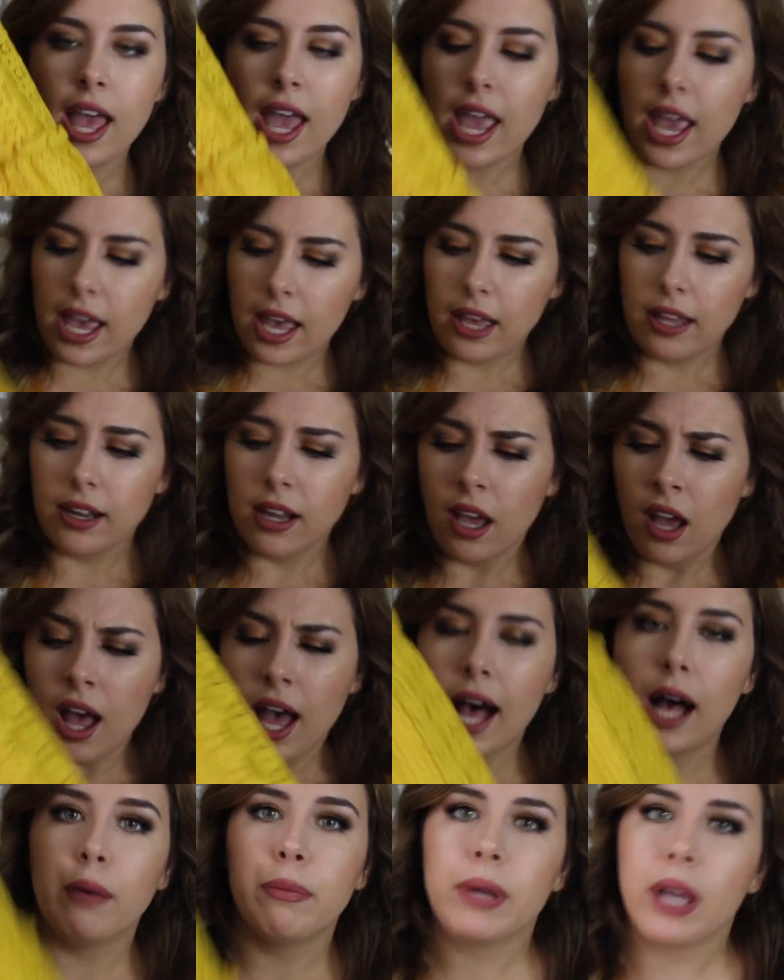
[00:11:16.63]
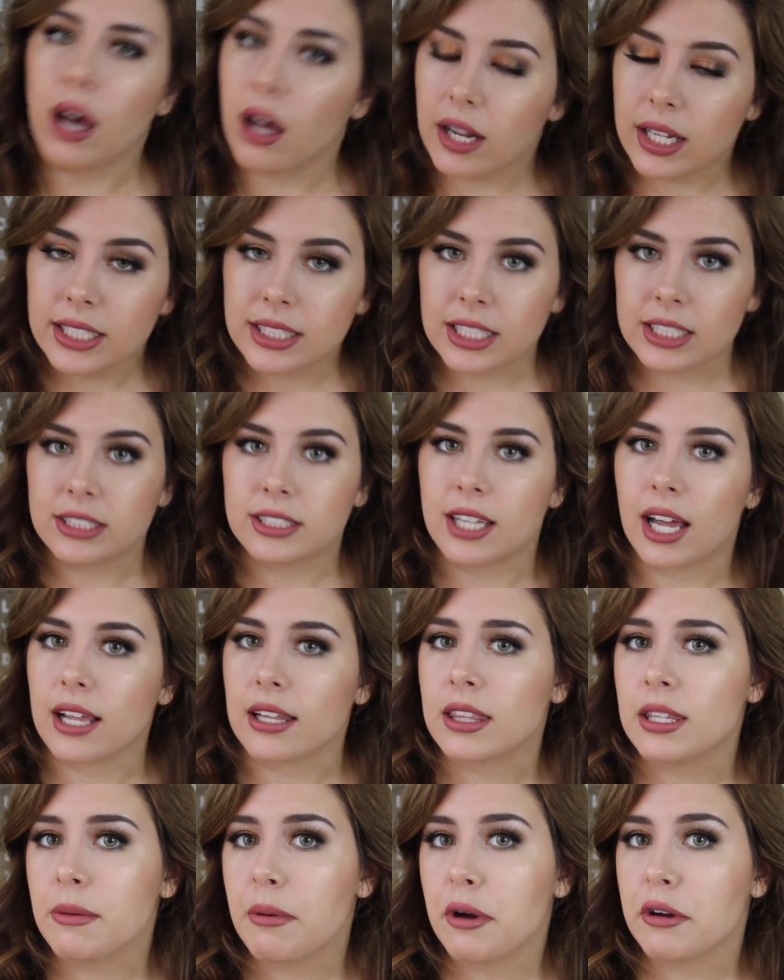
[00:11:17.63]
and I'll be honest, it's
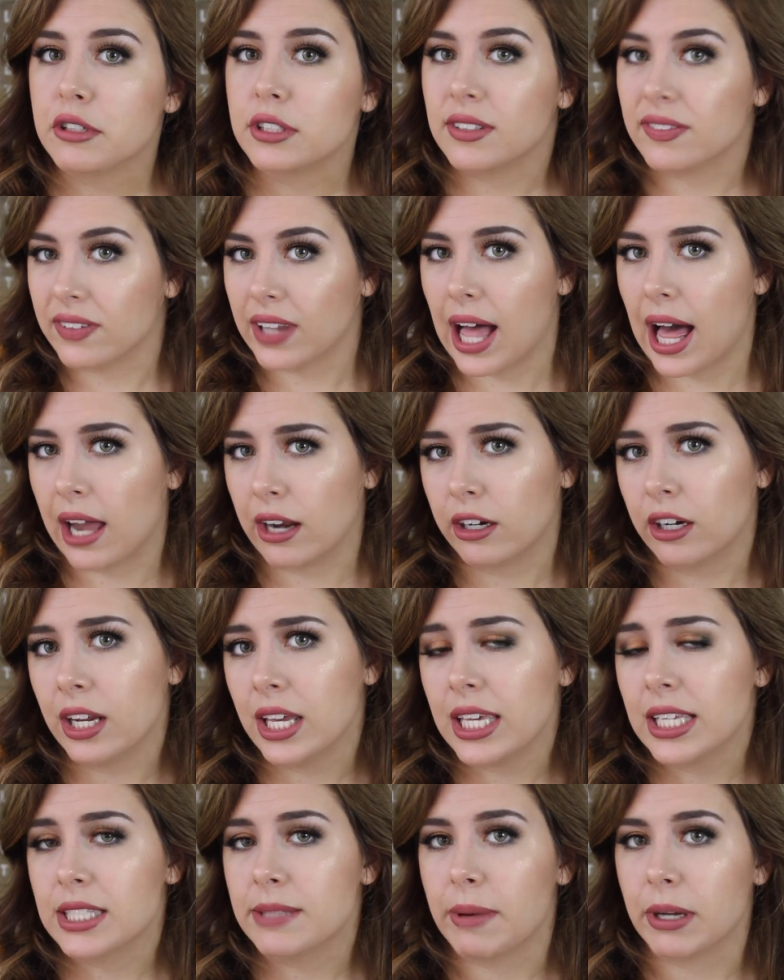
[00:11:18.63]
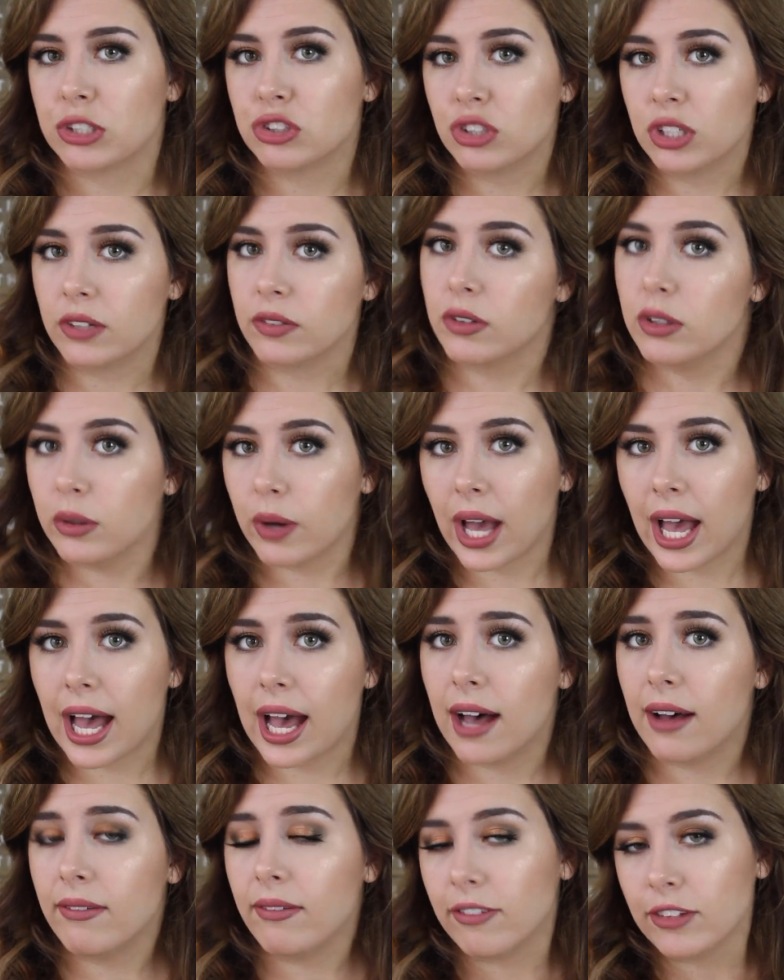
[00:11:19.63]
not the most flattering, especially if you
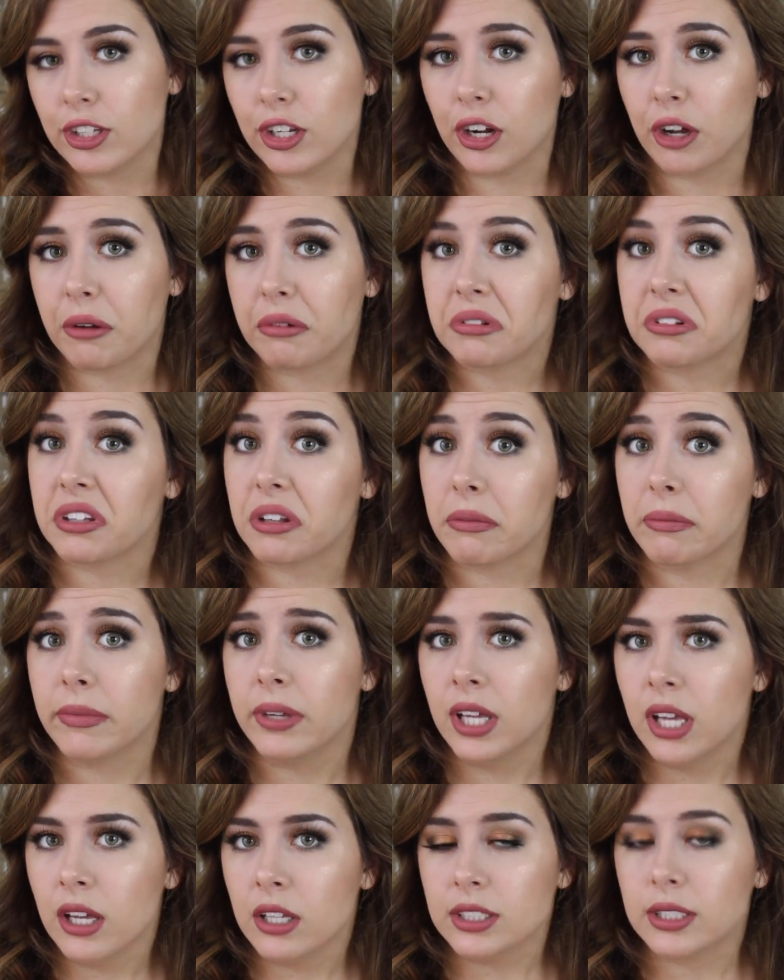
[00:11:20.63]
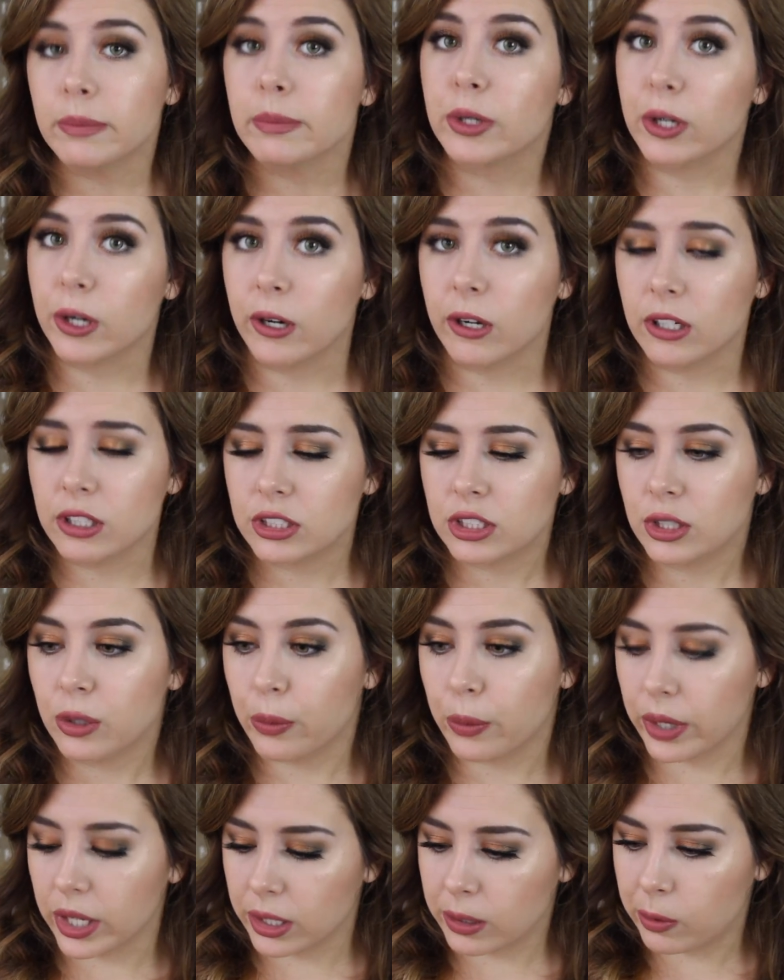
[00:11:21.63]
have, you know, some girls to
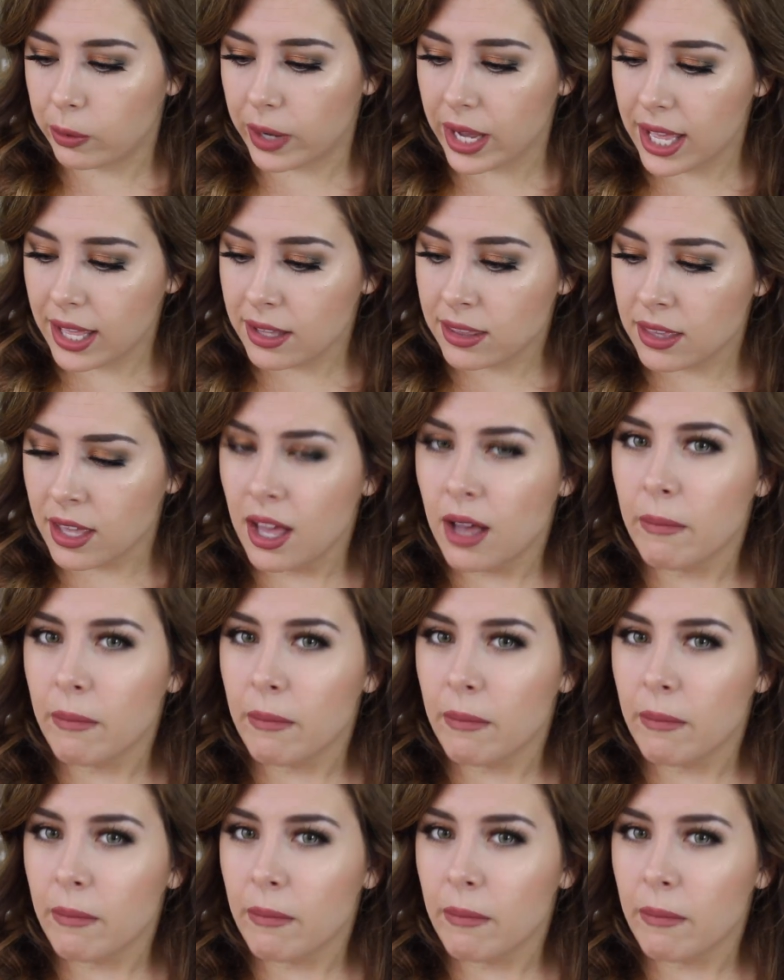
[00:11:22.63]
work with,